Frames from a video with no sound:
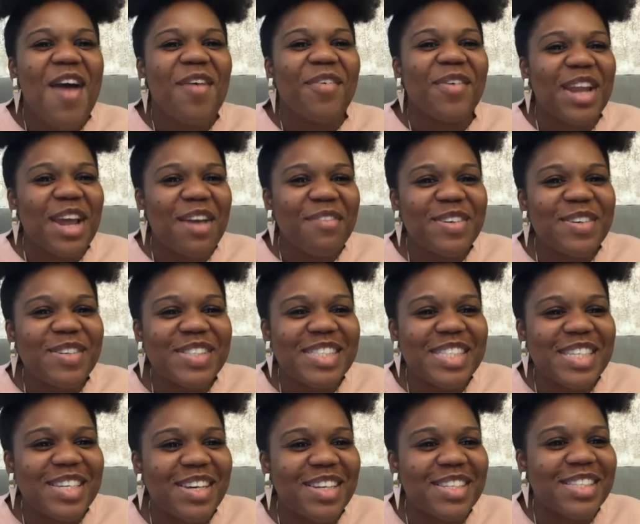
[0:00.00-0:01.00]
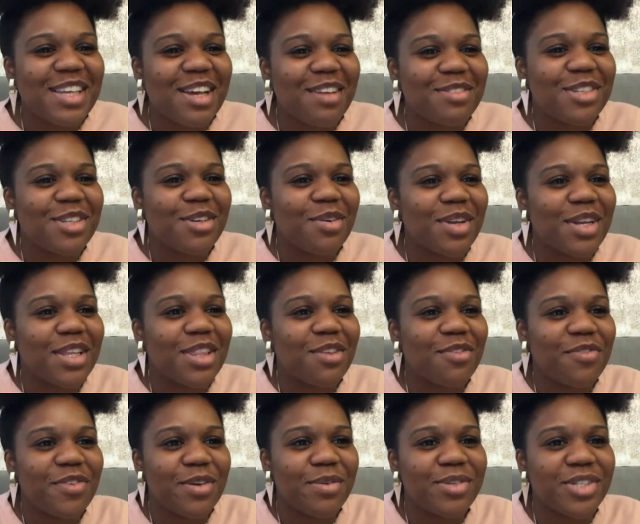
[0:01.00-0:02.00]
whatever you see yourself doing in the
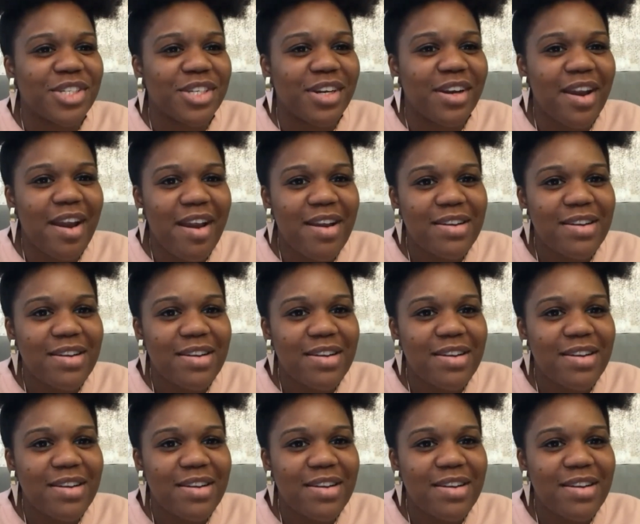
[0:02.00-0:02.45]
future,